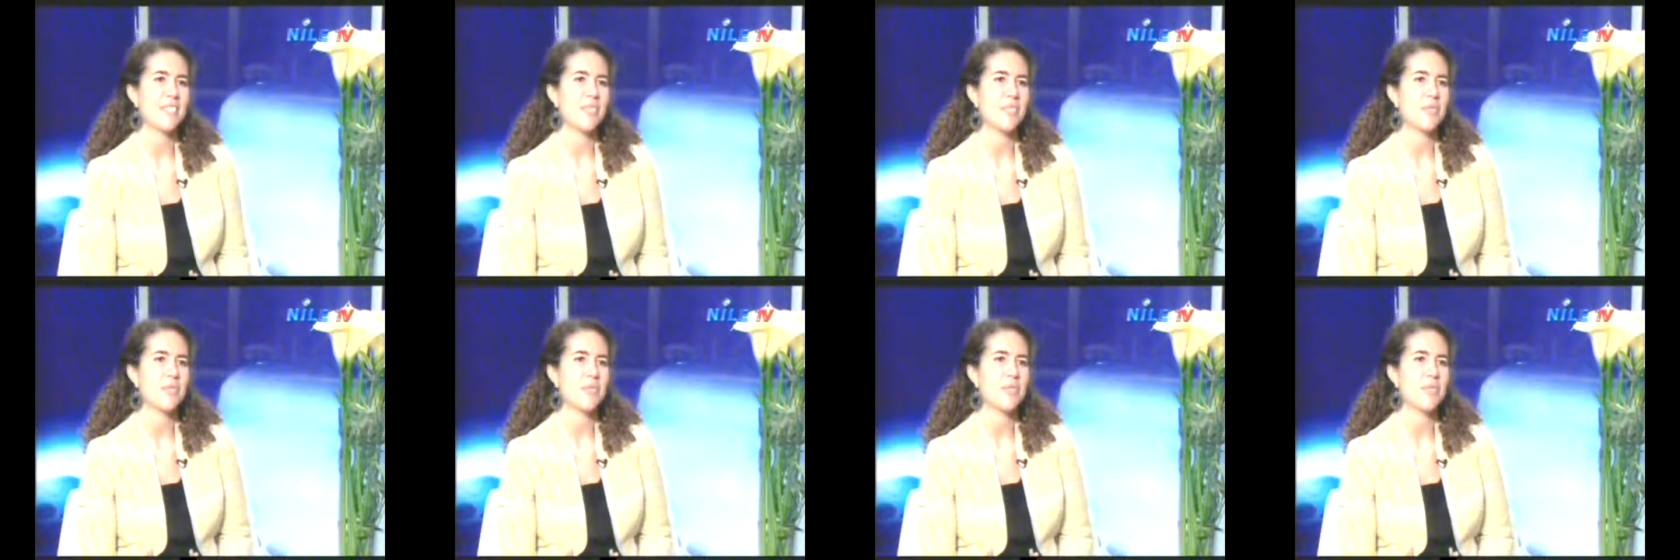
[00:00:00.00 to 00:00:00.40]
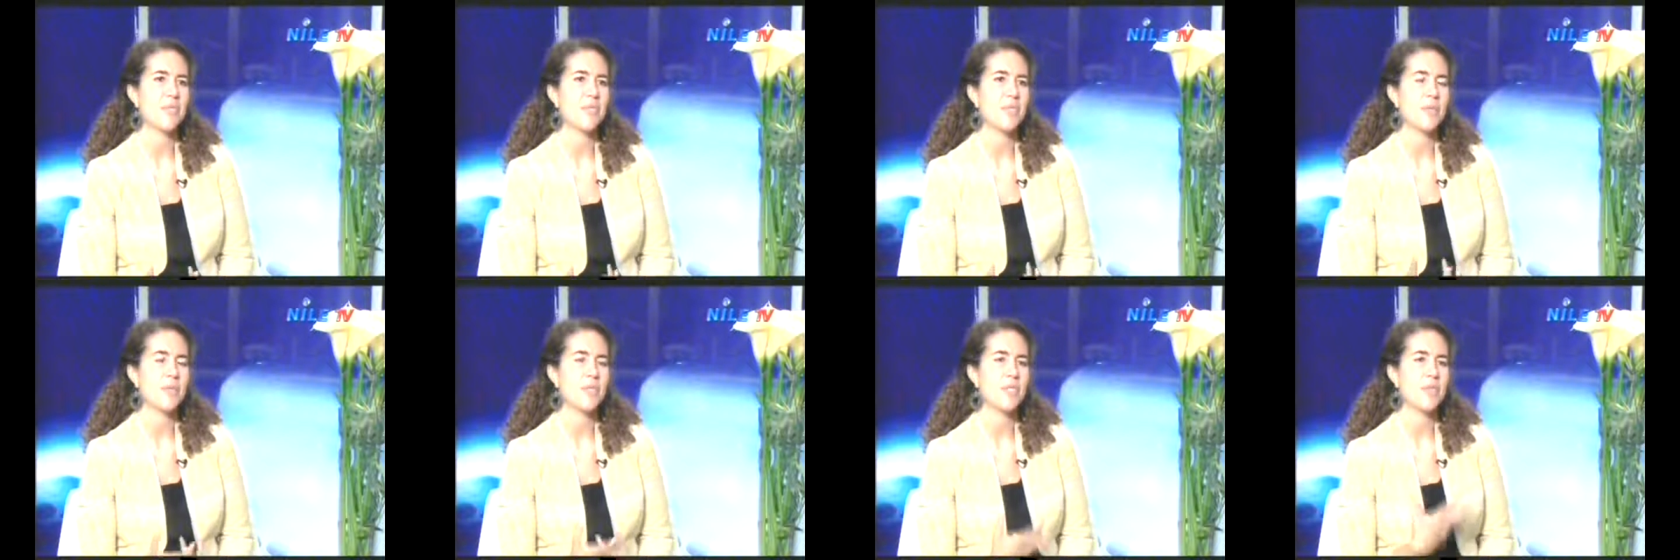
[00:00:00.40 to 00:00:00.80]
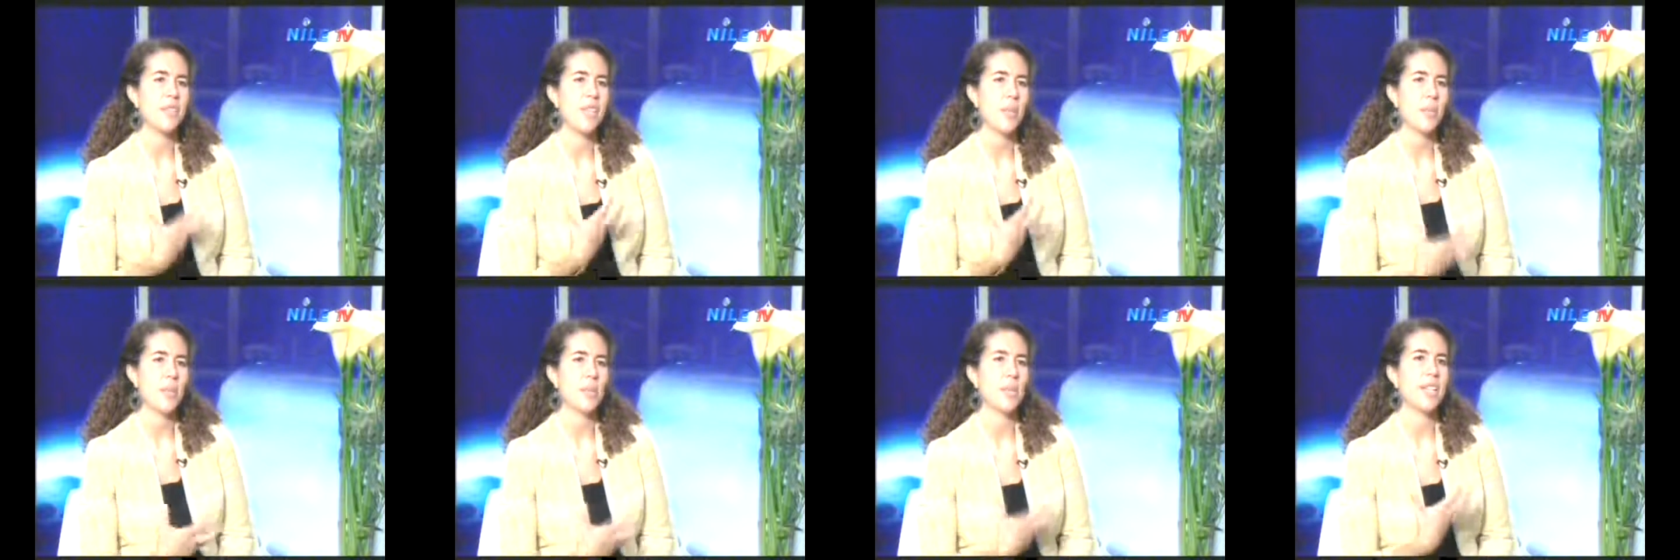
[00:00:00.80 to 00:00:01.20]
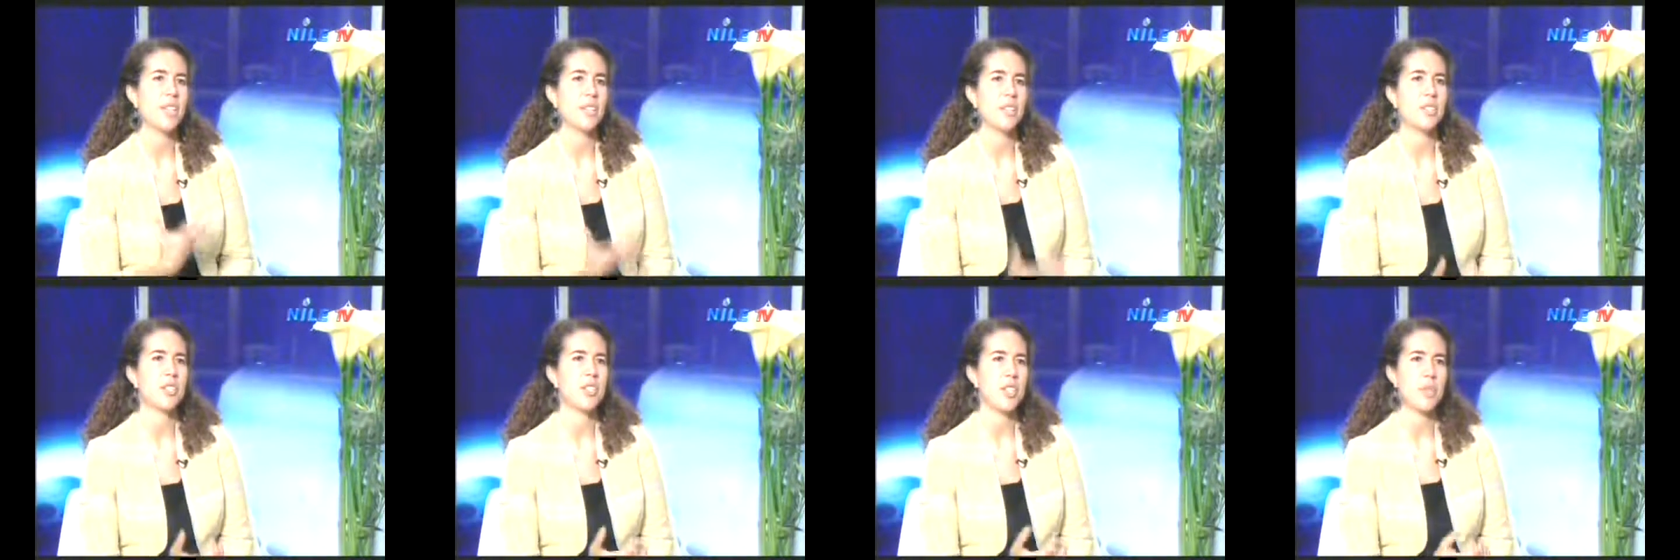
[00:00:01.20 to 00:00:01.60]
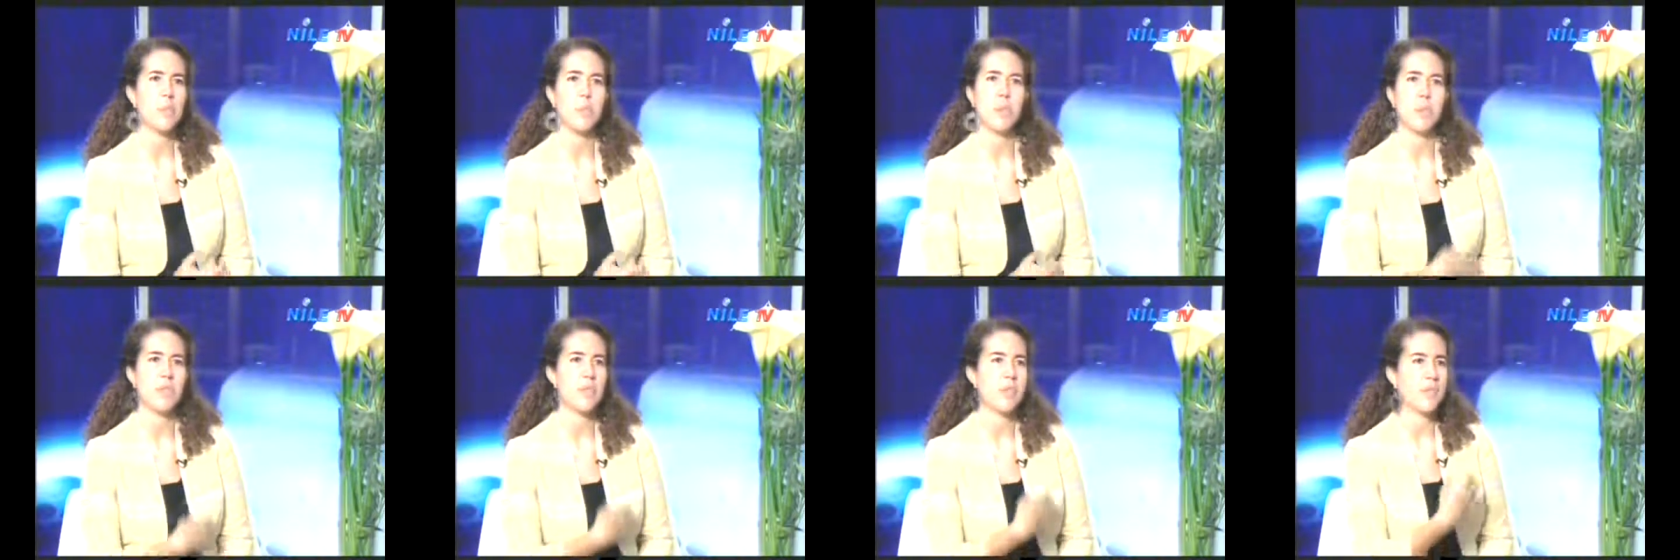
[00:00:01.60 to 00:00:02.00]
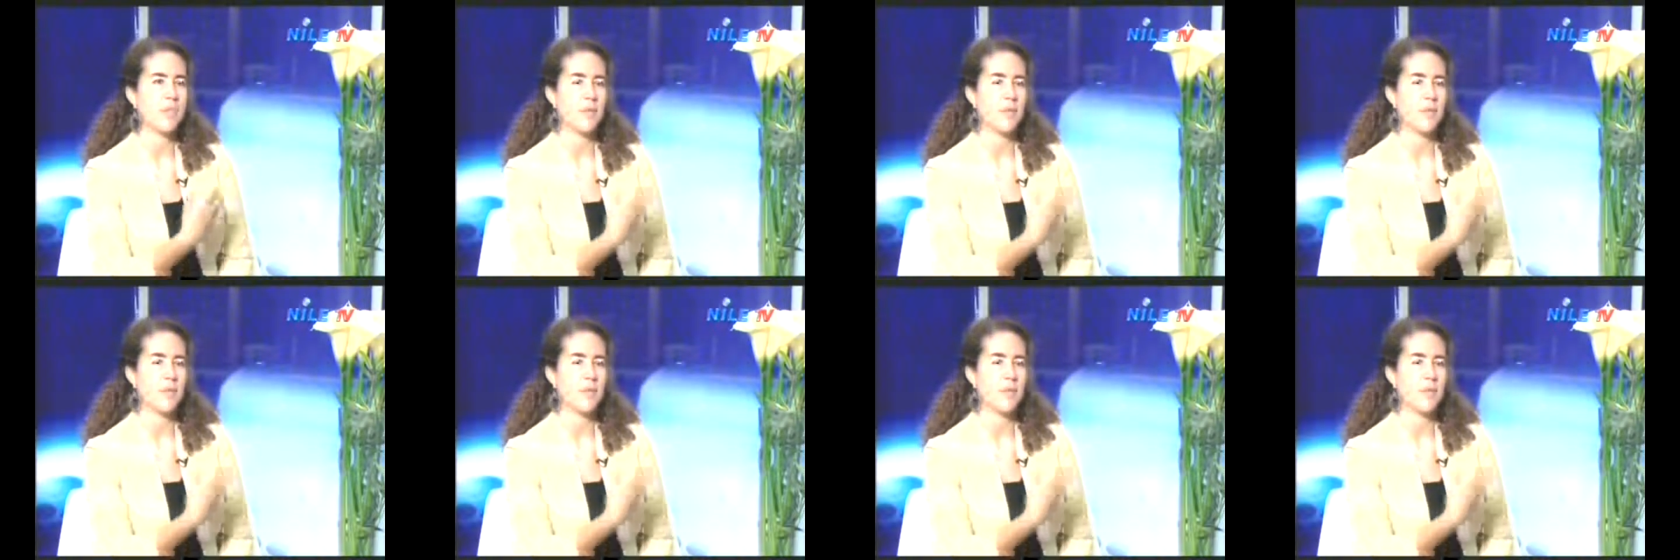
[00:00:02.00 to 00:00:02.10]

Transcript: You know, you develop a relationship with